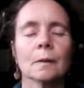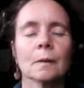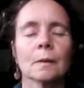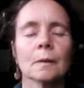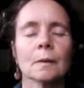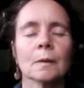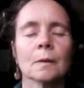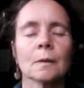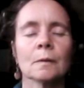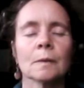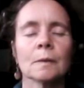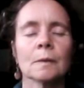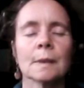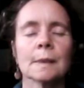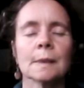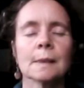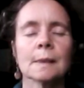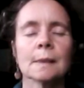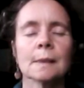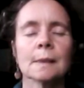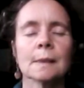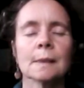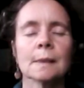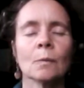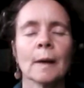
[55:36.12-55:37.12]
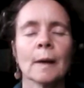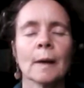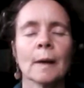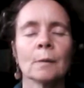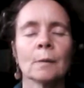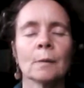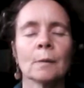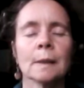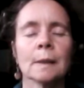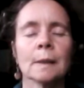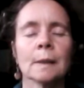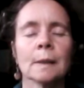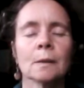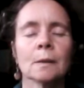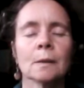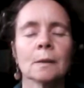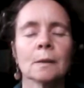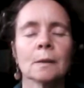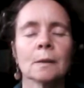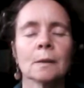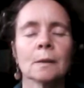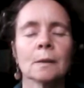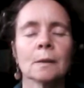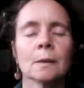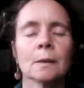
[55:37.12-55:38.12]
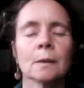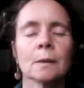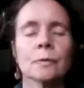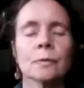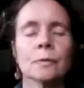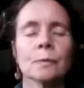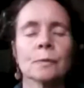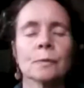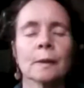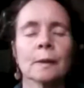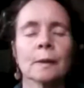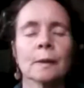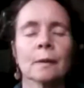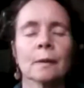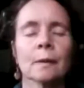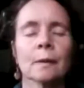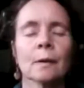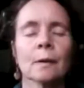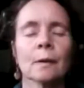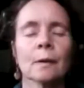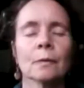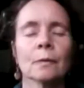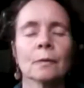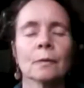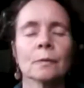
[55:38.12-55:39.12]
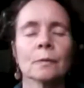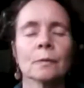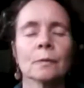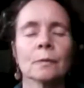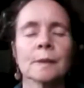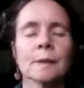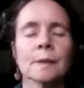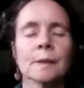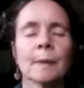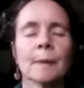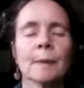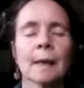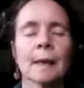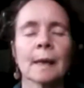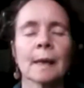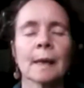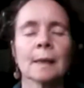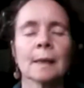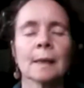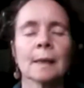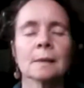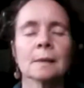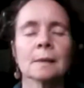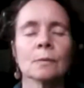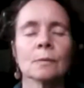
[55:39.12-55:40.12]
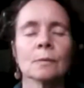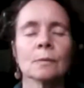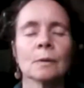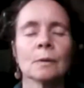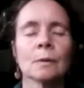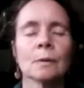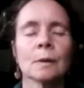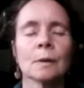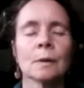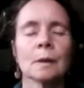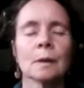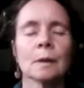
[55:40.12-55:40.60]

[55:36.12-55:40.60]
Noticing where we can resource with earth or space or